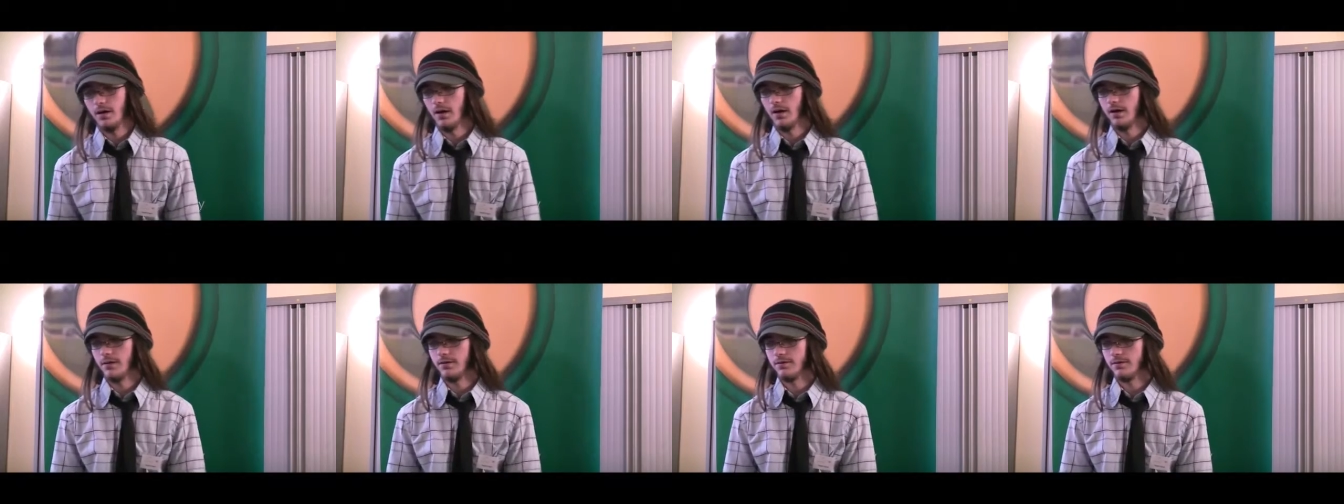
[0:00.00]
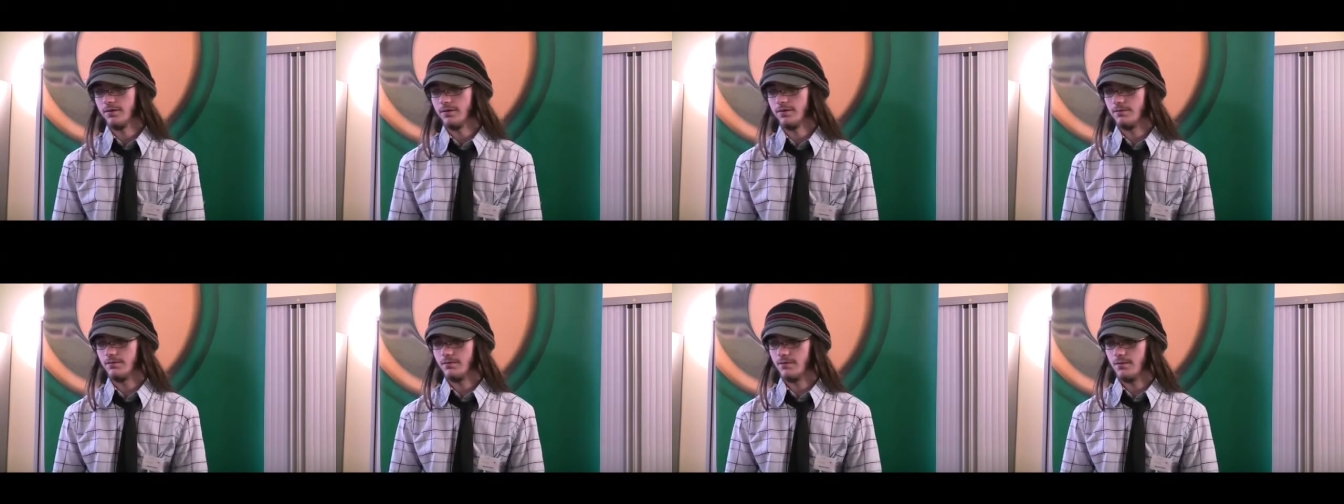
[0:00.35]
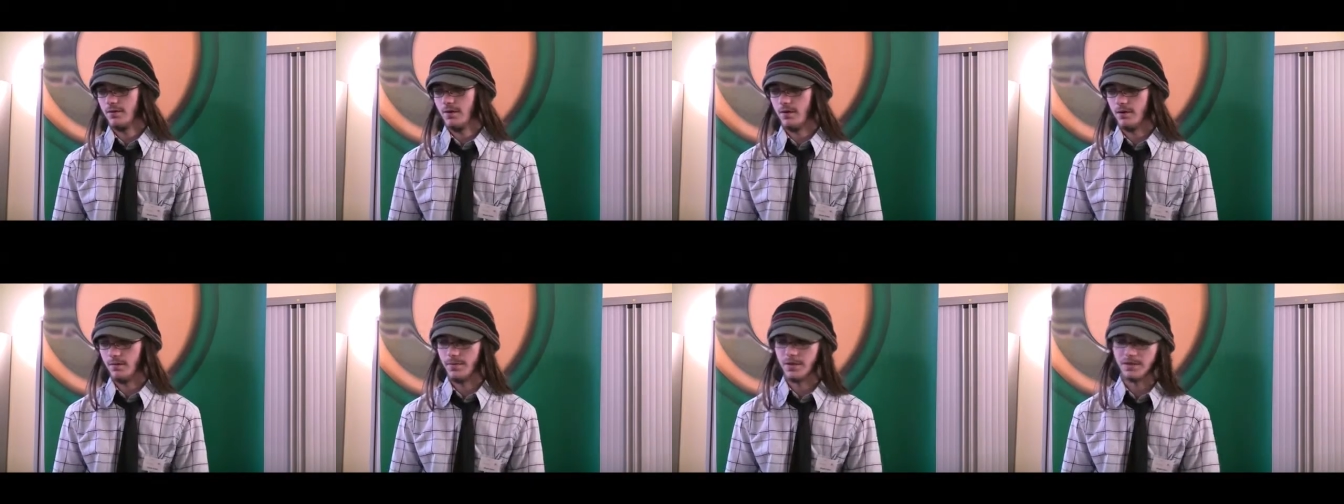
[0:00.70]
and
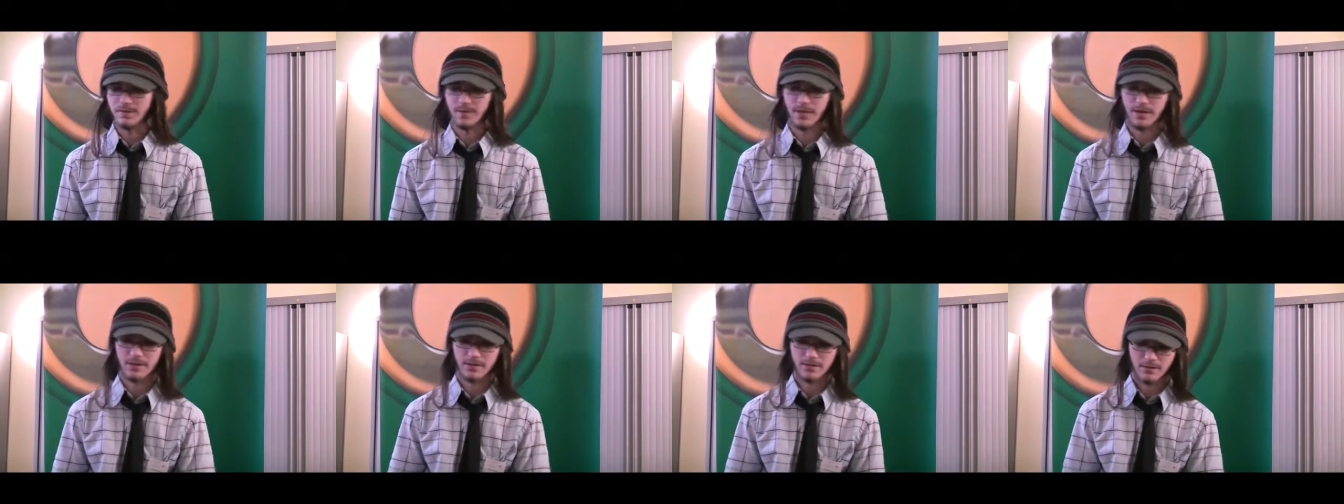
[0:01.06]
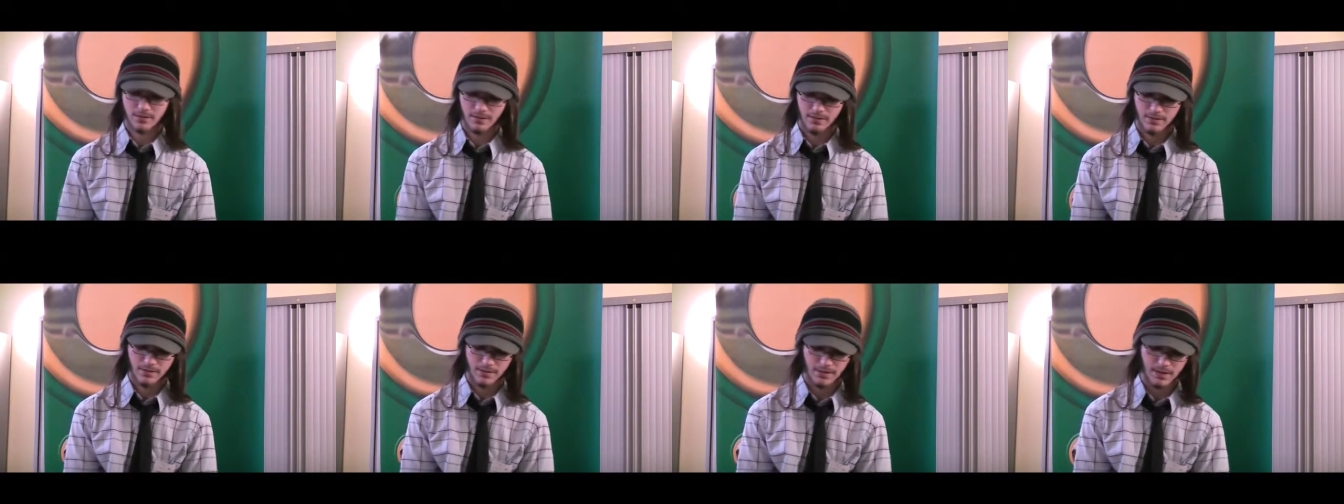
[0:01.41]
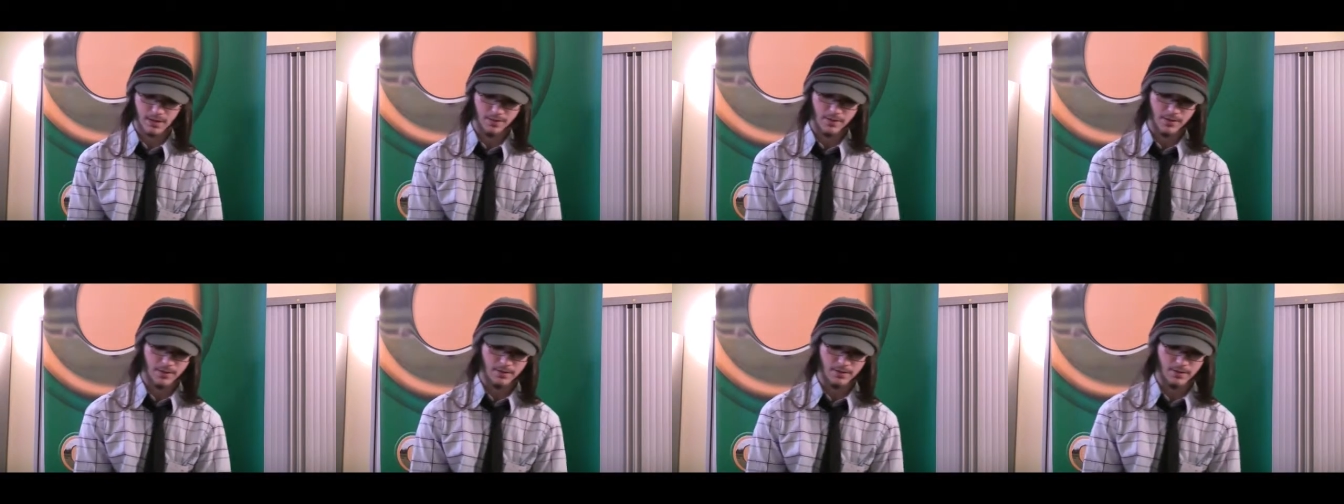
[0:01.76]
uh, be expected to
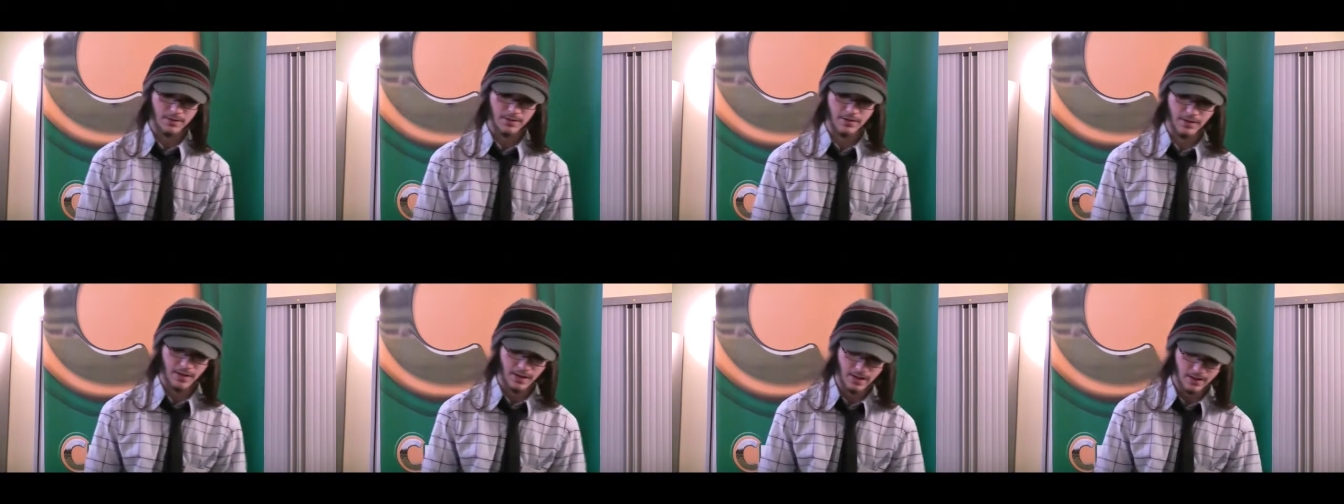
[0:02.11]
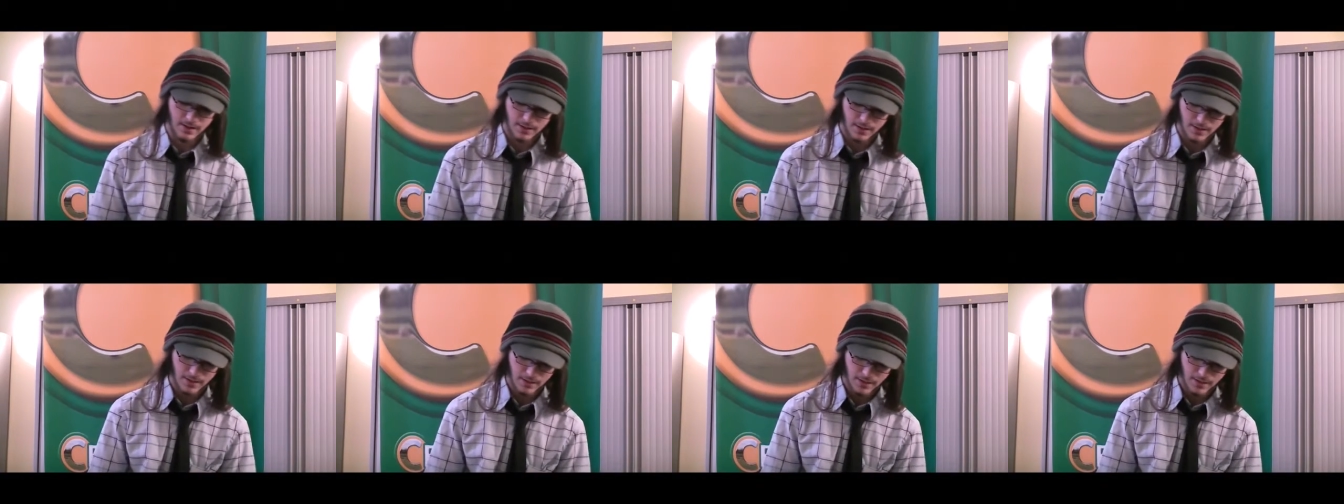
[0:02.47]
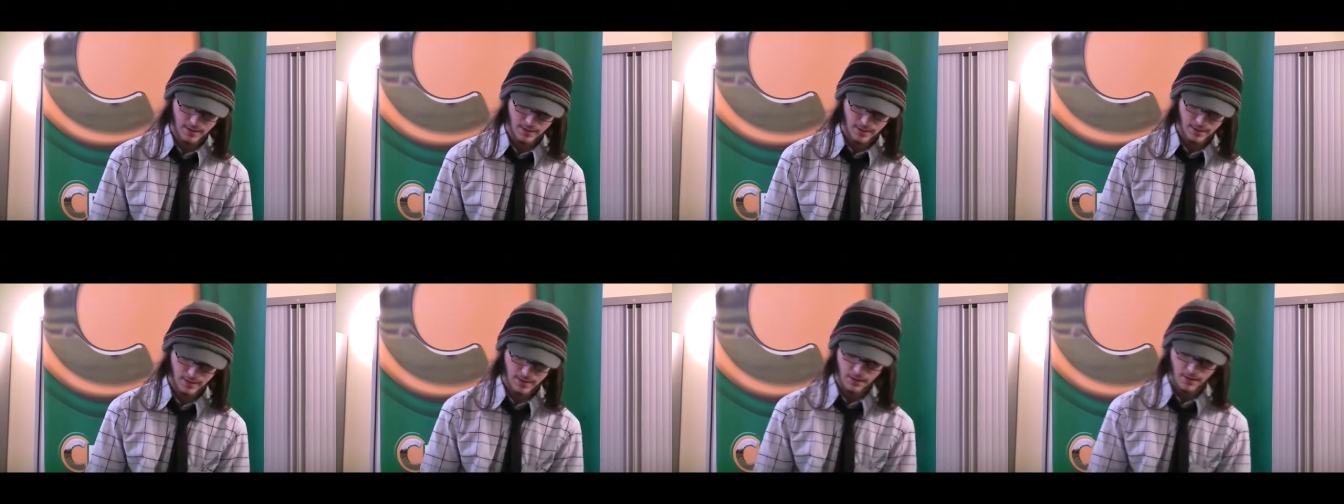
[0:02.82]
keep it in your head.
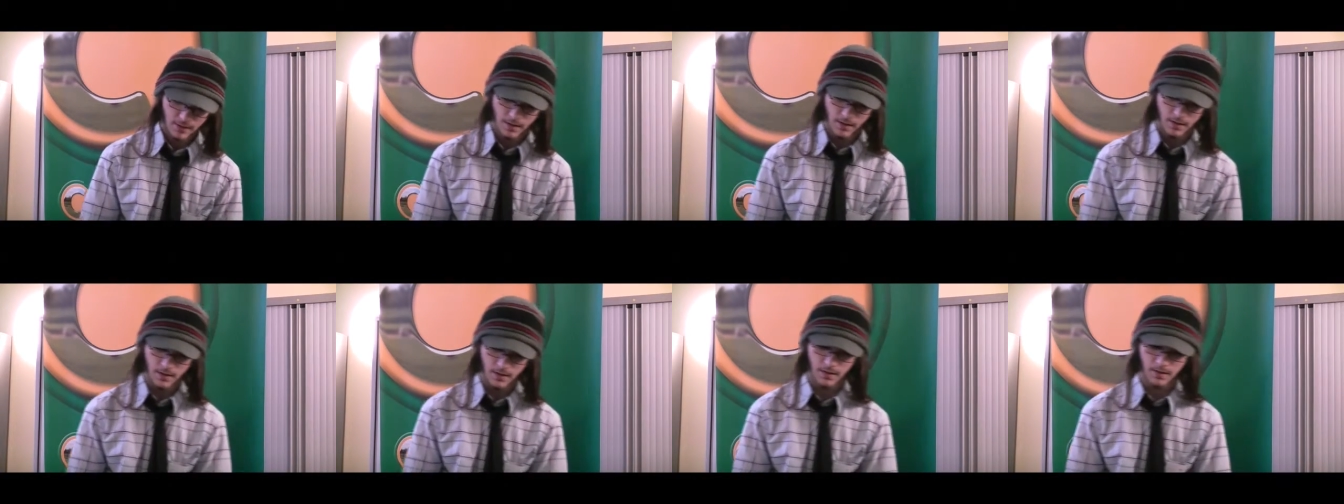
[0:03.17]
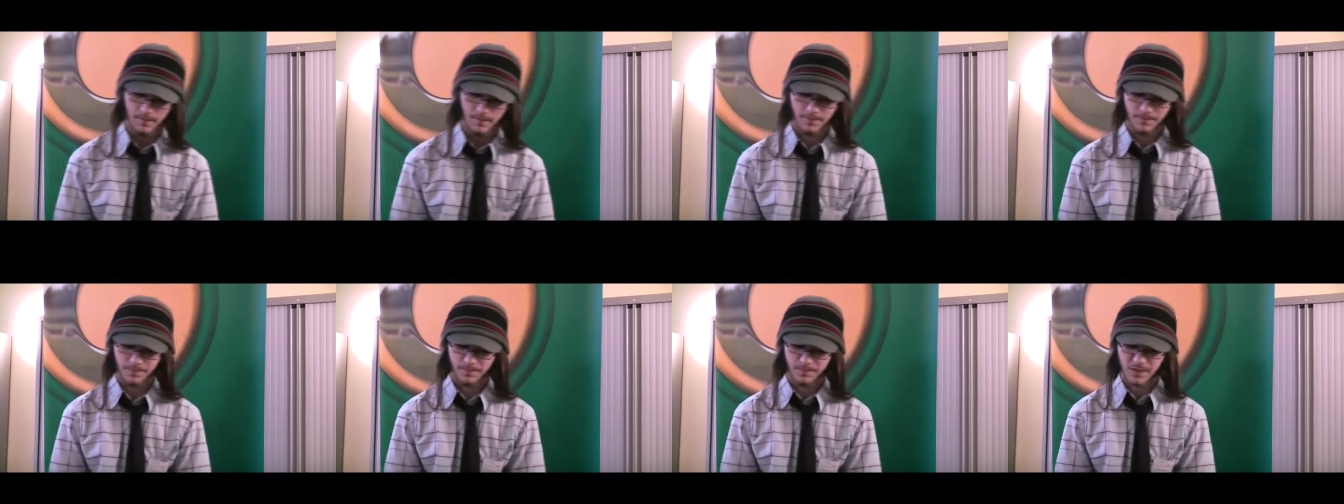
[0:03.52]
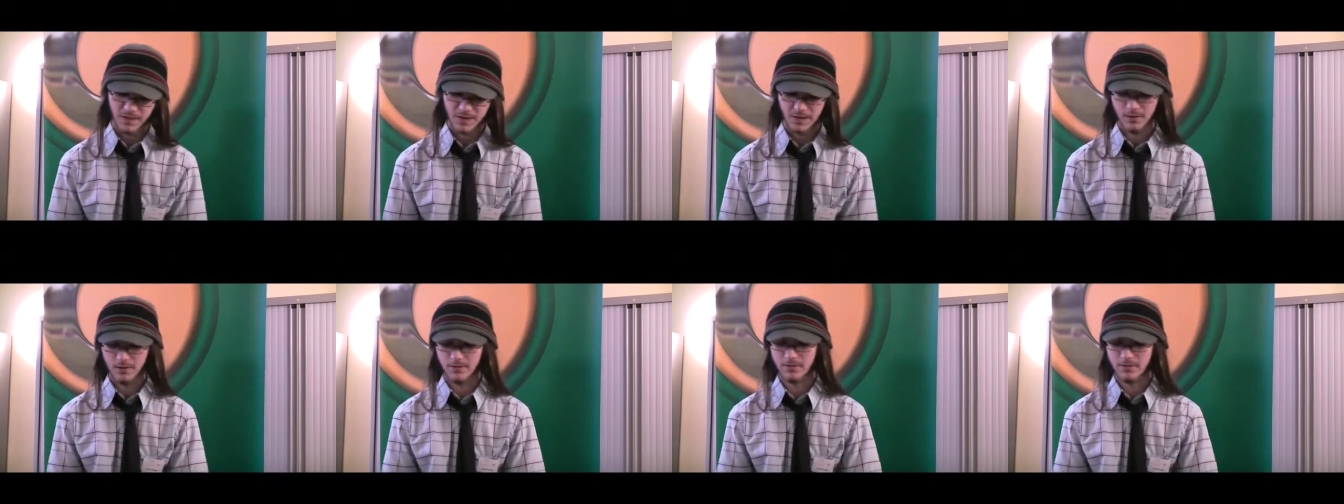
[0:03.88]
Um,
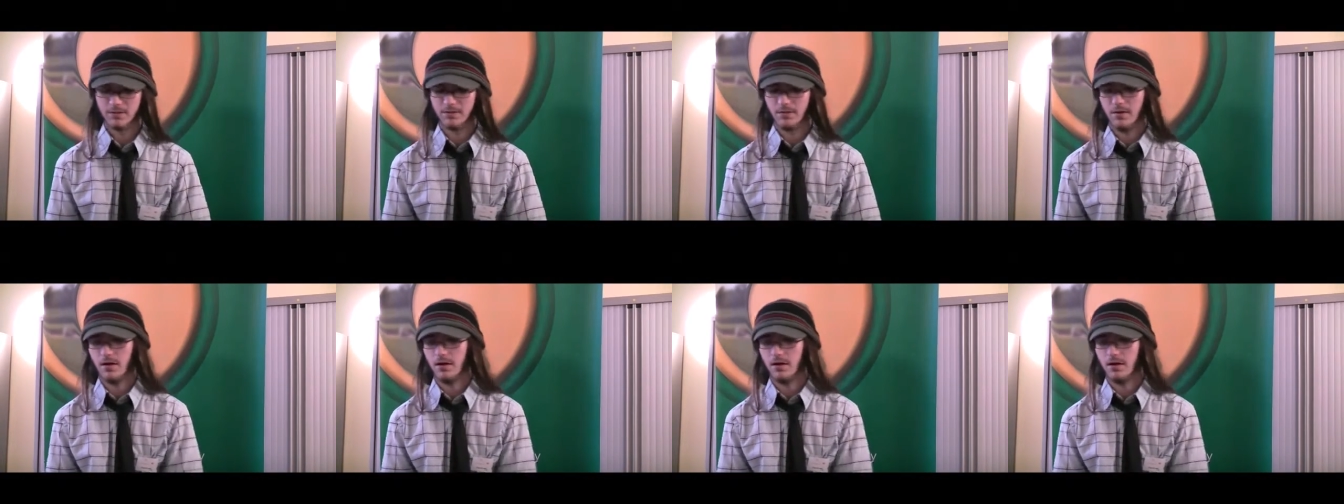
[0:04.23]
Seed